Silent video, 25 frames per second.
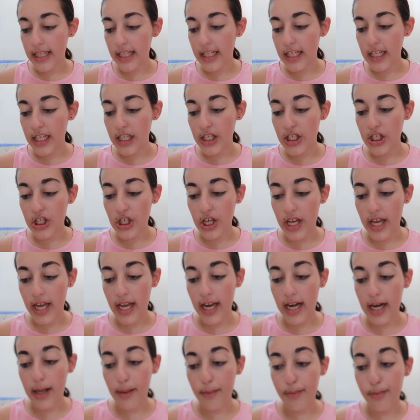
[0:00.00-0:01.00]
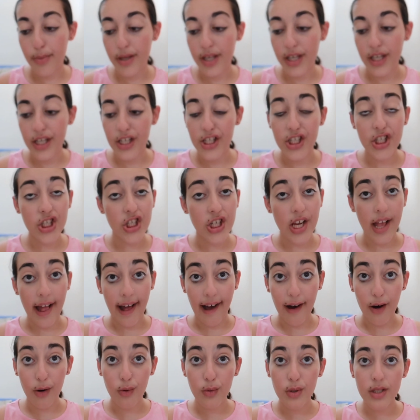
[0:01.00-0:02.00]
the shade Peach
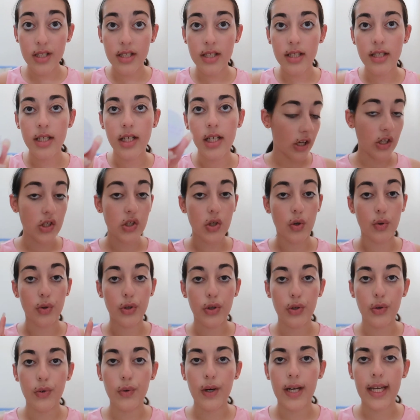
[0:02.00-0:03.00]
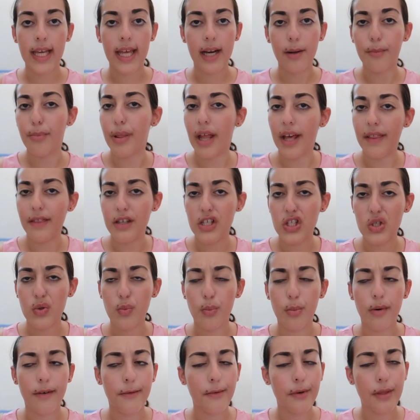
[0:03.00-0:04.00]
Out. Okay, so you can apply this
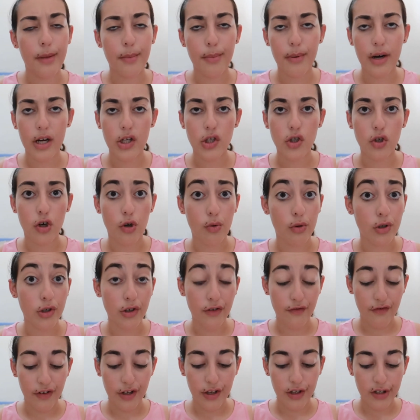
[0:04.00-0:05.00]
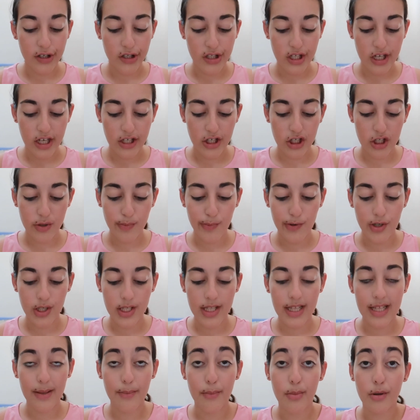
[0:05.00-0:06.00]
both with brush or with your fingers. I just
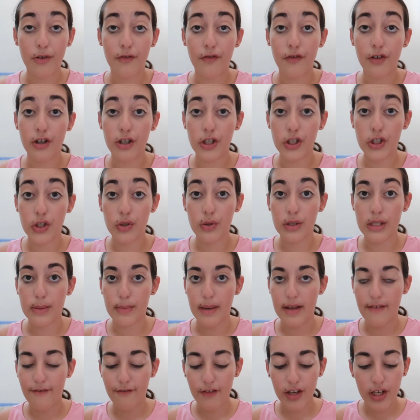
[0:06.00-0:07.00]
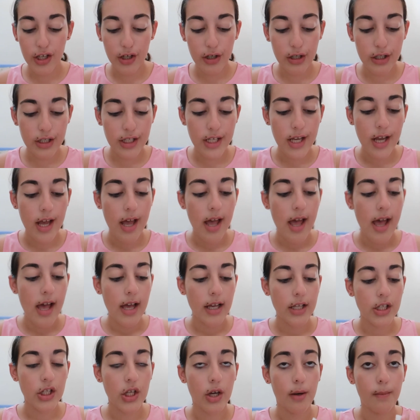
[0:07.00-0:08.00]
personally prefer to use my fingers,
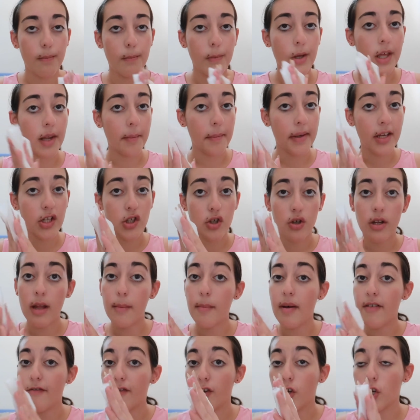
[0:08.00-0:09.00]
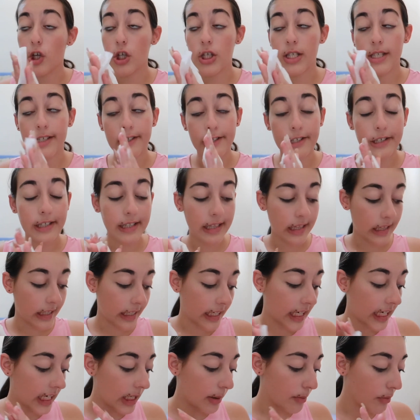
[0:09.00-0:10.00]
so I'm gonna make sure that my fingers are
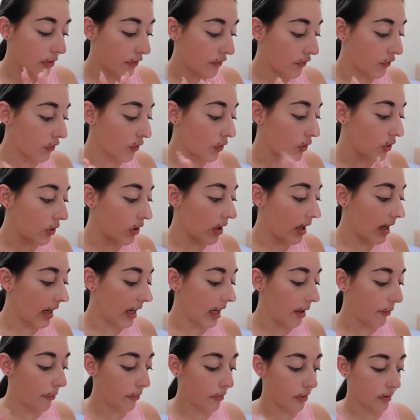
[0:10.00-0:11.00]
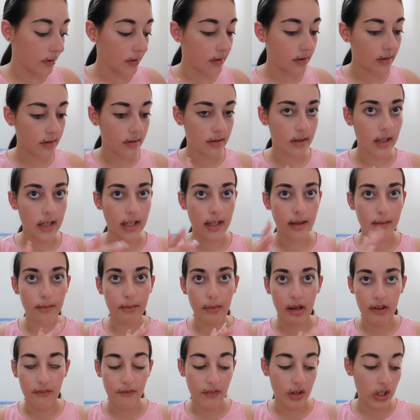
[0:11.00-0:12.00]
clean before I put like
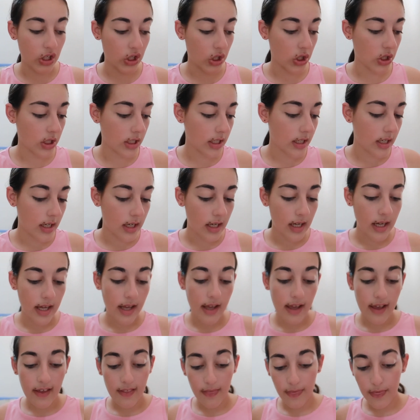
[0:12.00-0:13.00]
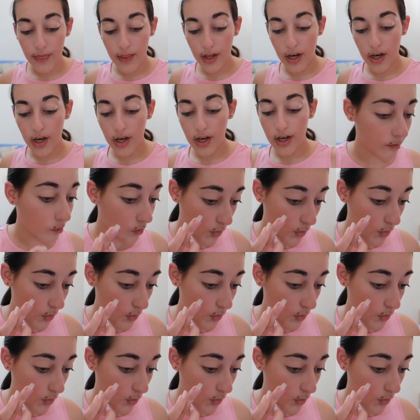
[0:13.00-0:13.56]
my finger in there.